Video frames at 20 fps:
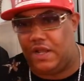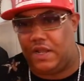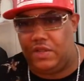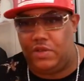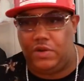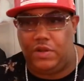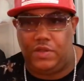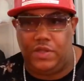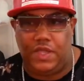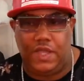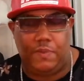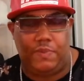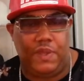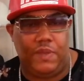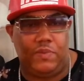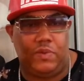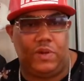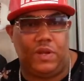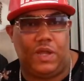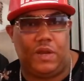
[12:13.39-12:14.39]
you know, you get
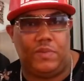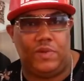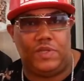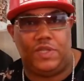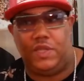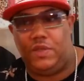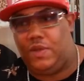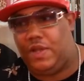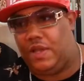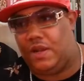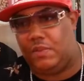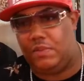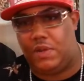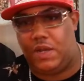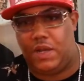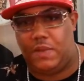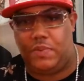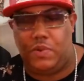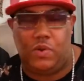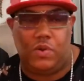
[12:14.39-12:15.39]
people numbers and you hit them
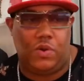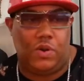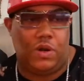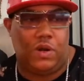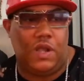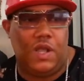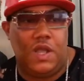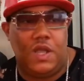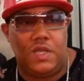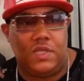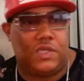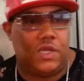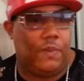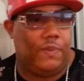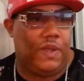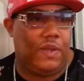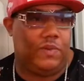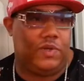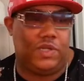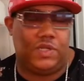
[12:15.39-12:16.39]
up, or some
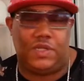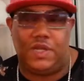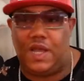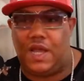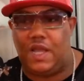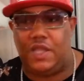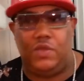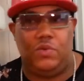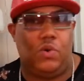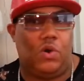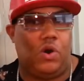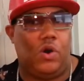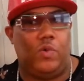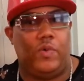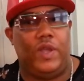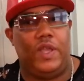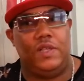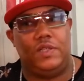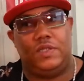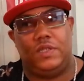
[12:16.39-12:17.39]
people just not. You
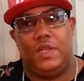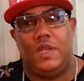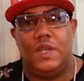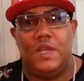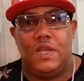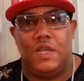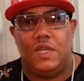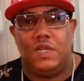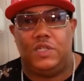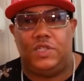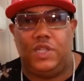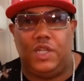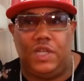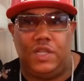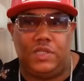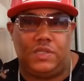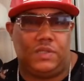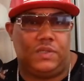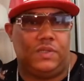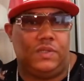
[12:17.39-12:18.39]
always
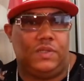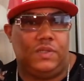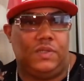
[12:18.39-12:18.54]
just,